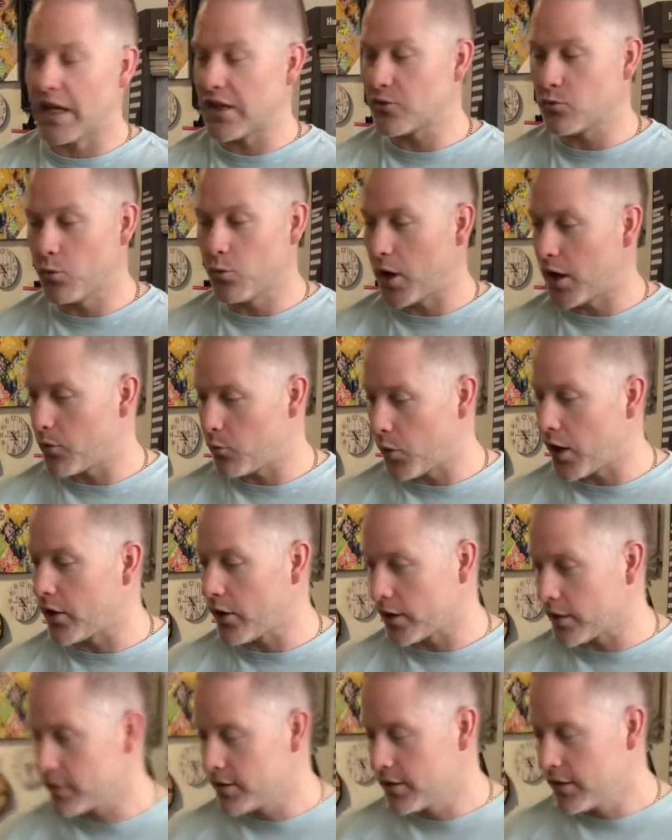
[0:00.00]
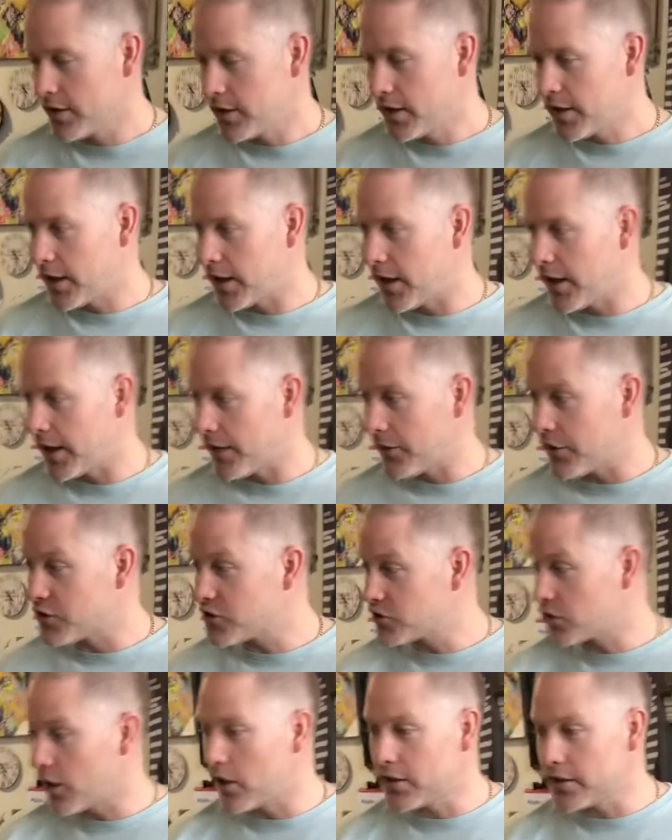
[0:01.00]
well wearing. The
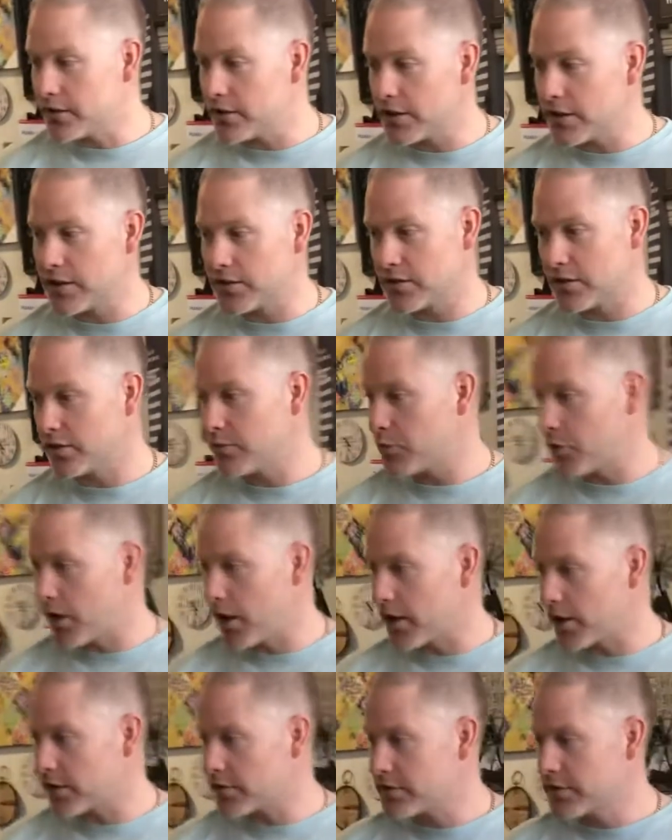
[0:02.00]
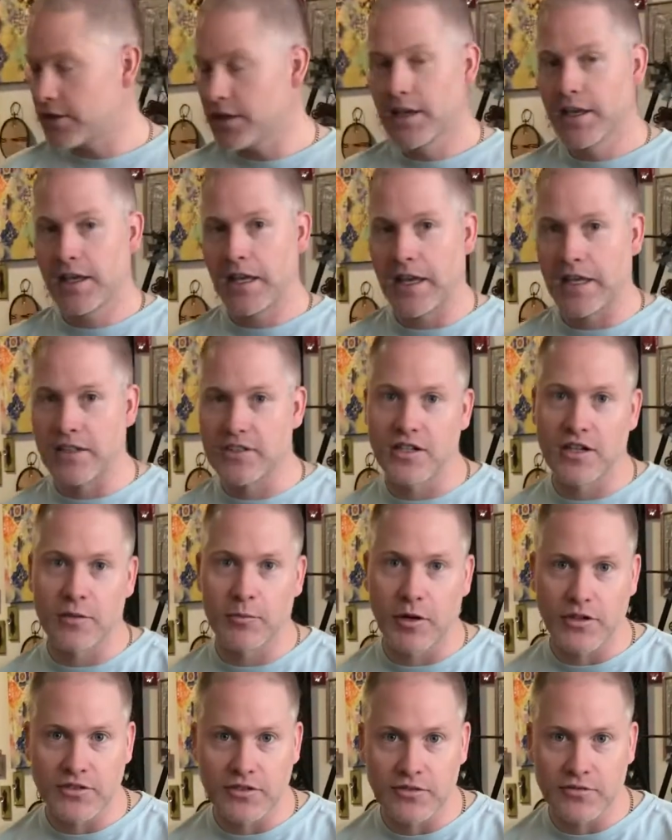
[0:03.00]
solid is a good product. It's an
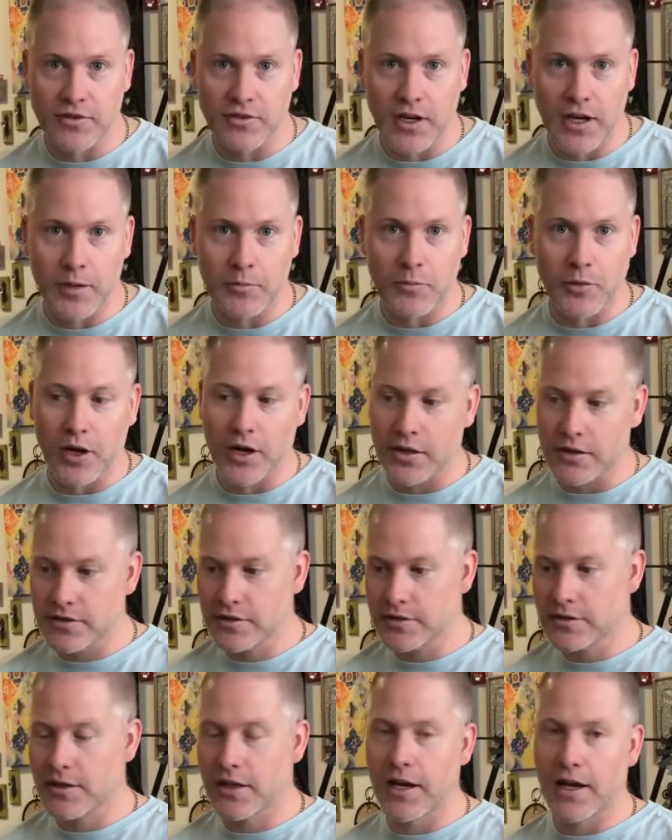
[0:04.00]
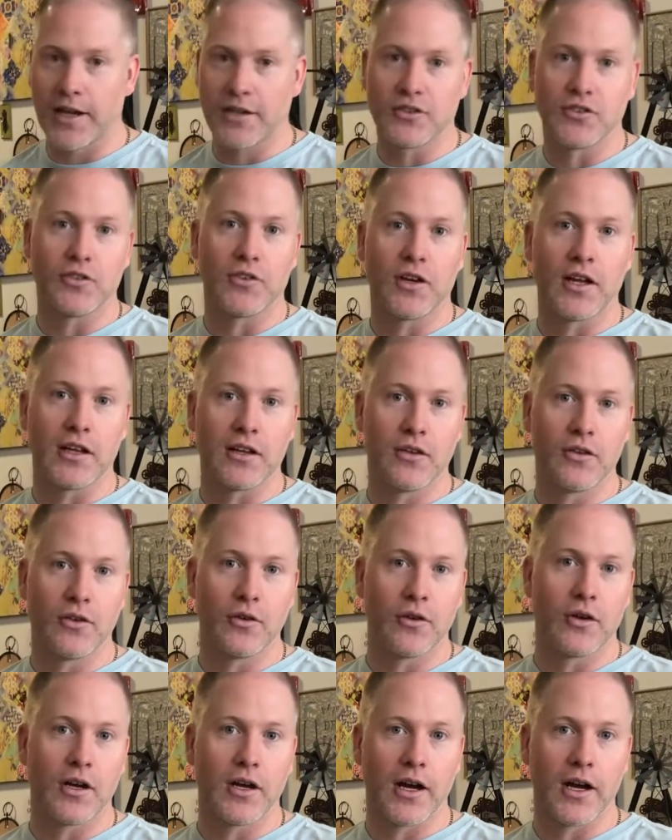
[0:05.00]
emulsified product, so you got
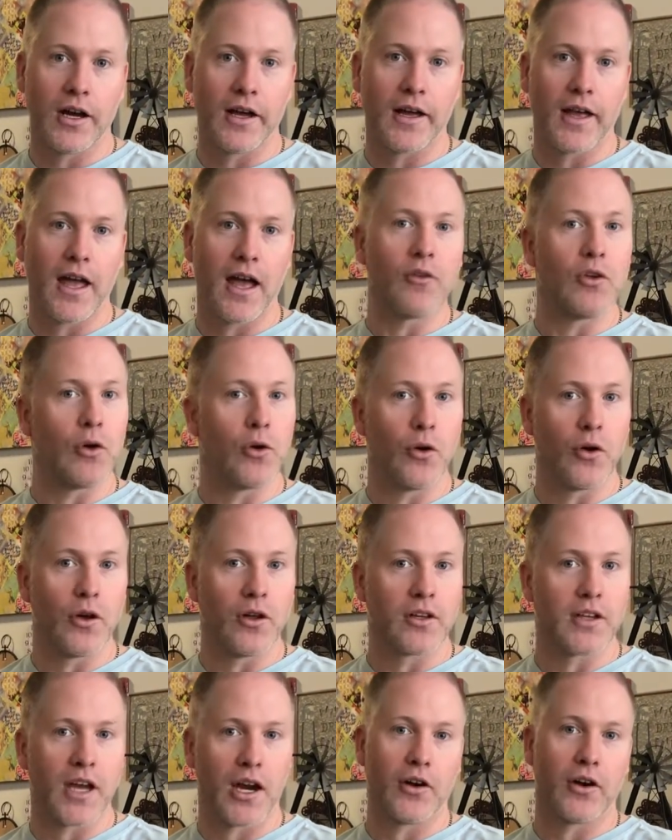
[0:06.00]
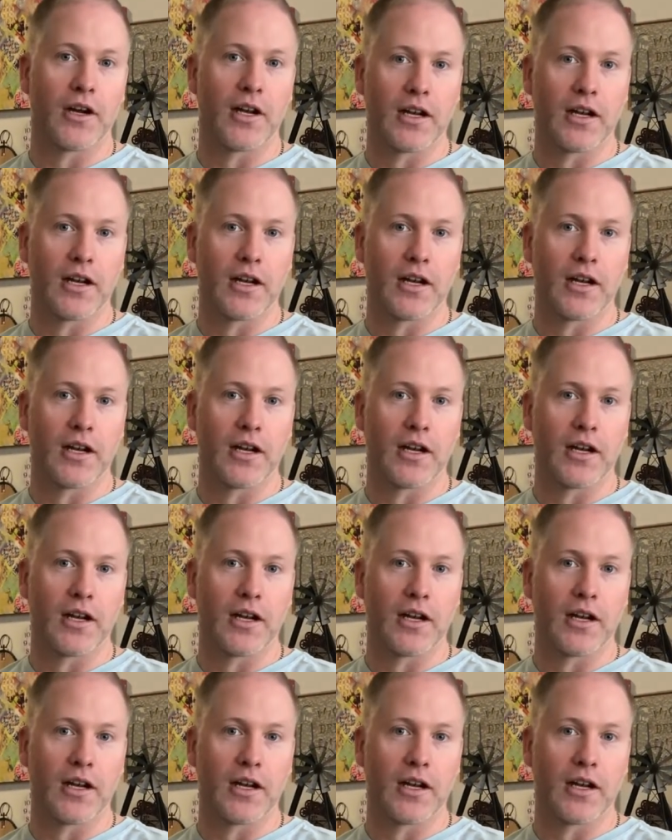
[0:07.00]
heavy oil carried in